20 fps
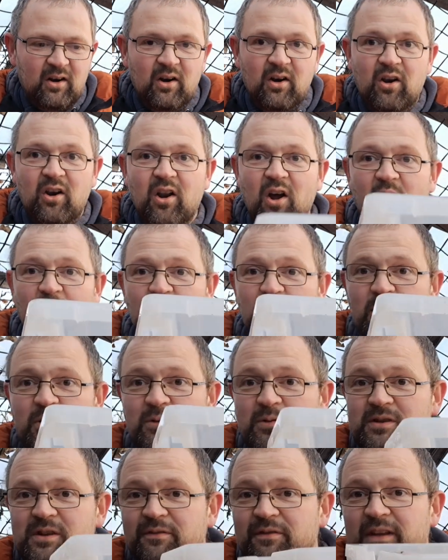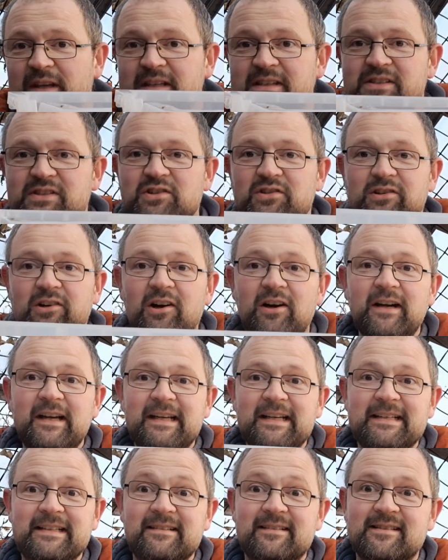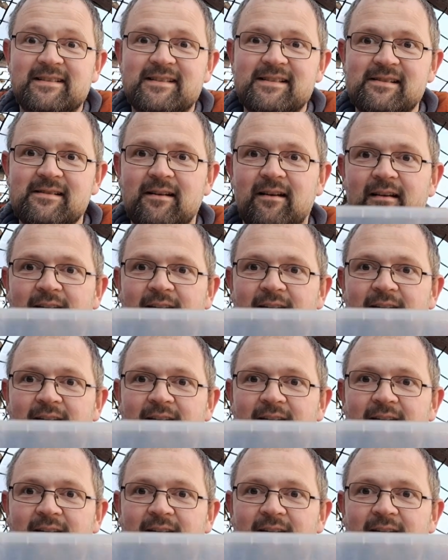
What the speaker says: loads of these trays.